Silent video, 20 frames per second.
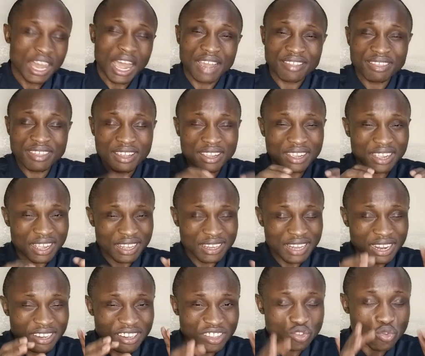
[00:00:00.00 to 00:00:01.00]
I think
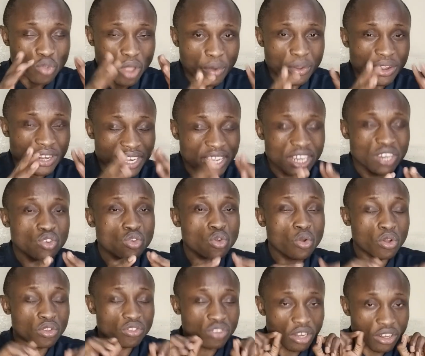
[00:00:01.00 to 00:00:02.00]
that is where we need to
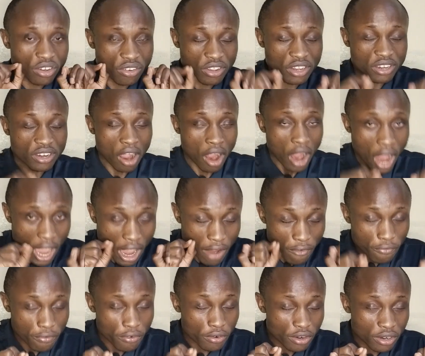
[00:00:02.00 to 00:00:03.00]
concentrate our
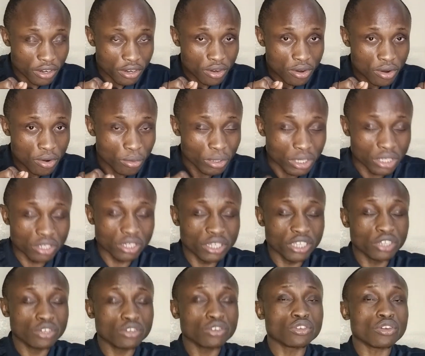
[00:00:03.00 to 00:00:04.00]
effort we
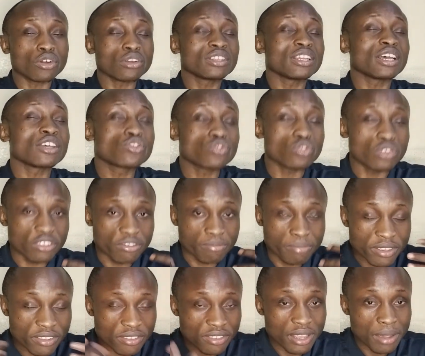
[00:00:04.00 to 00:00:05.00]
need not just to
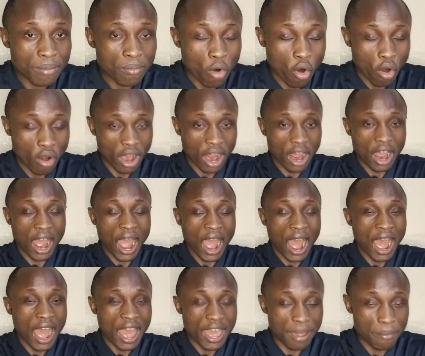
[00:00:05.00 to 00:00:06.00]
dismiss them or
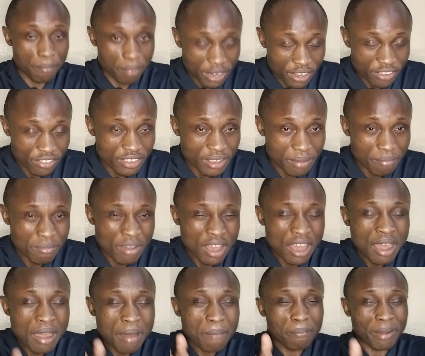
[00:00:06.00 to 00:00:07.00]
embrace them,
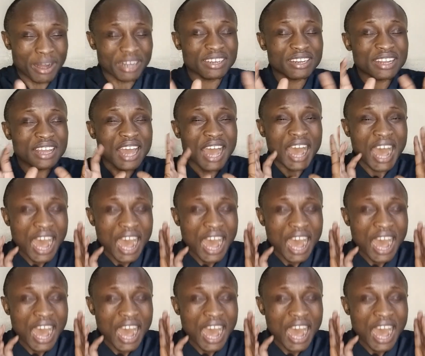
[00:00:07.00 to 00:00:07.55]
but